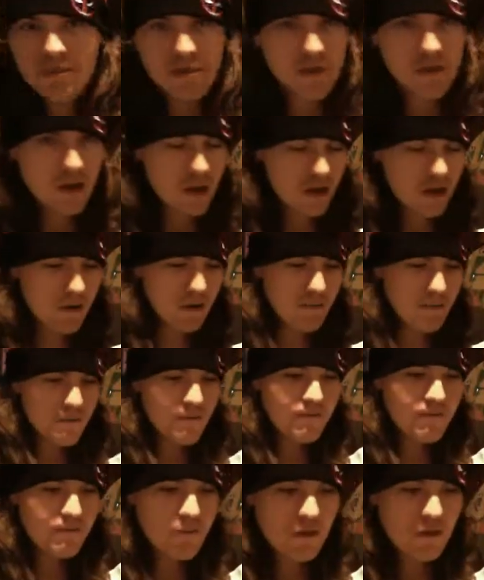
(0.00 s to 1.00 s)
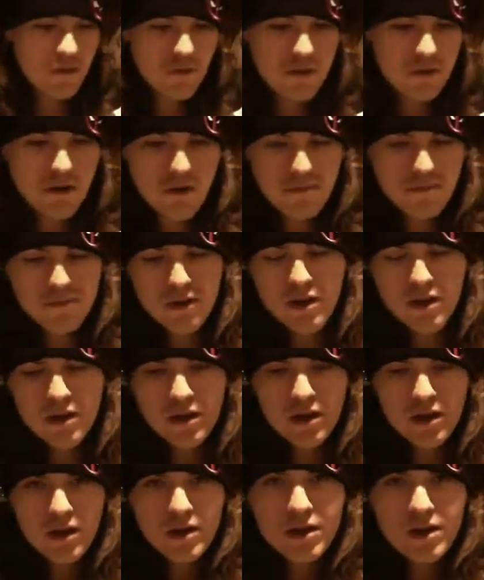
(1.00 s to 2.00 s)
Anyway, so
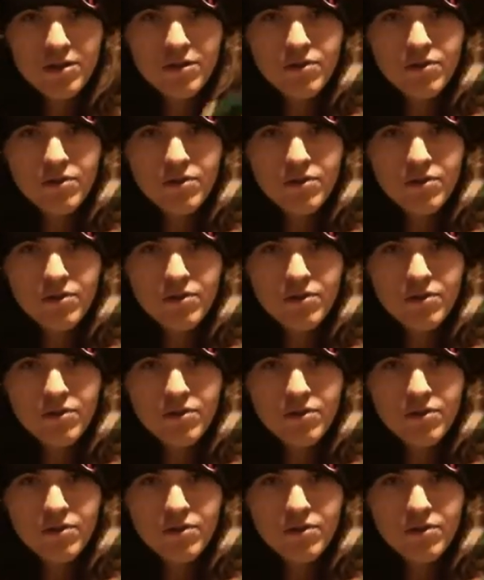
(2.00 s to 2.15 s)
I like